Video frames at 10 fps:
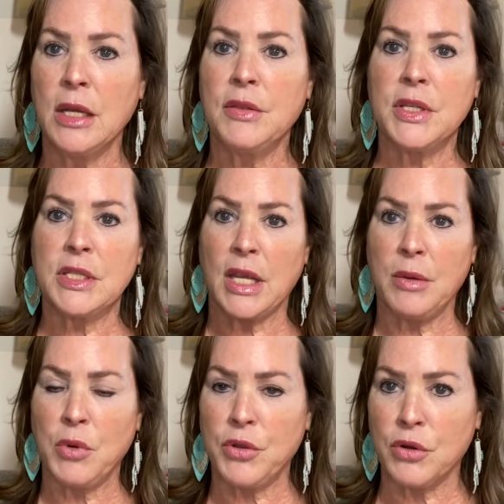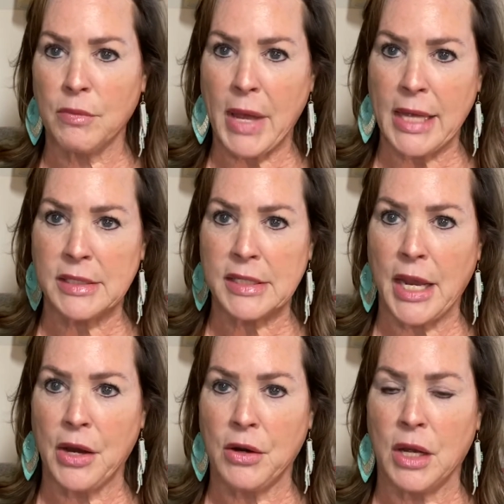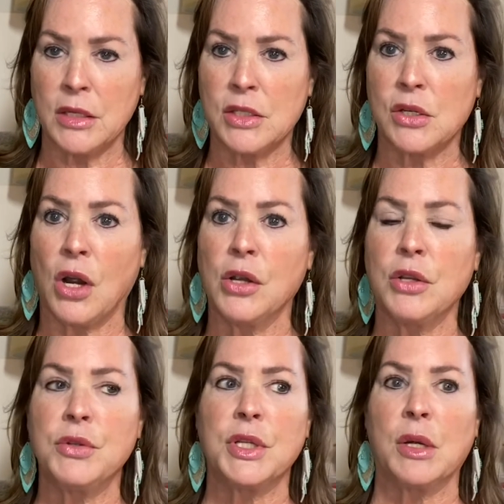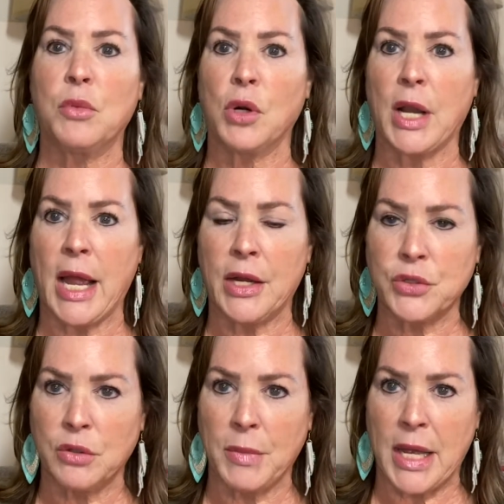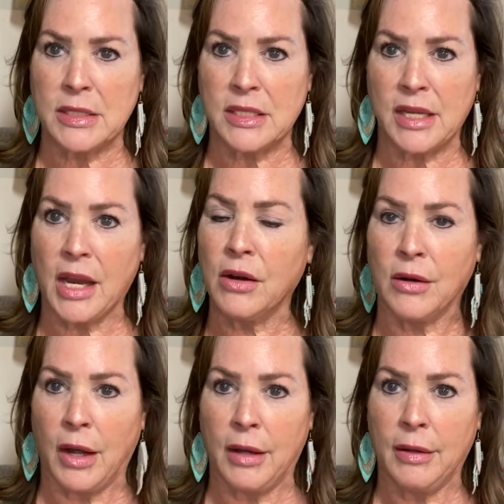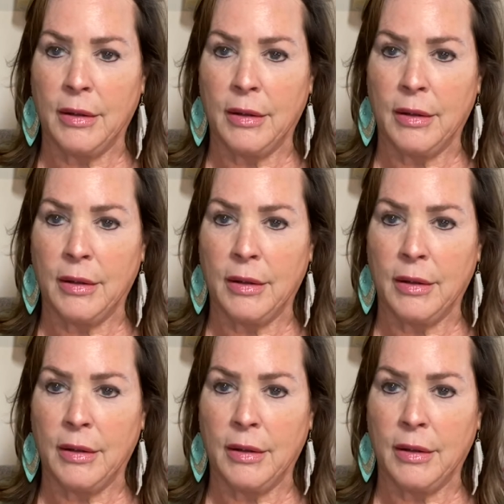The same with your mascara. Start using a more natural mascara.